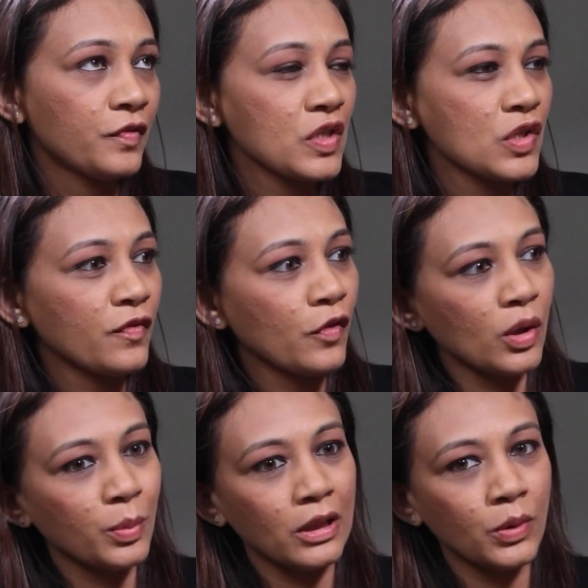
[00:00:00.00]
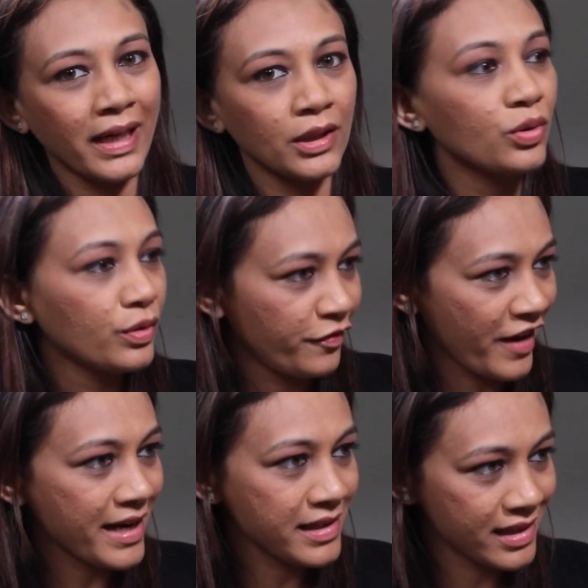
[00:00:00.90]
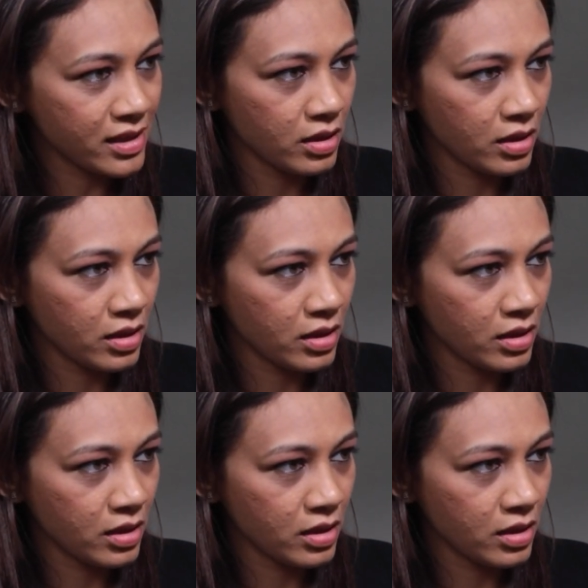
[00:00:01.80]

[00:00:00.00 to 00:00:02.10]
first of all, we look at good fats.